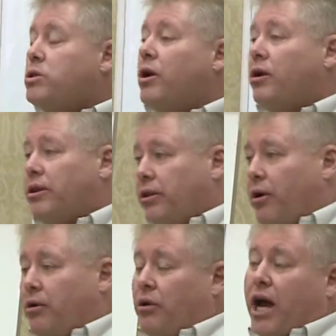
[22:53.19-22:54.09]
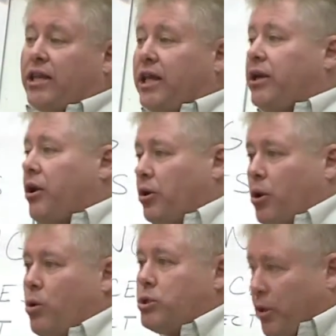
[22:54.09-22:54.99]
their nonlinear
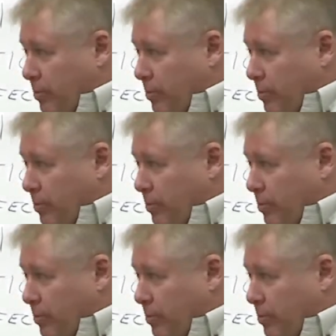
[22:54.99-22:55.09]
loads,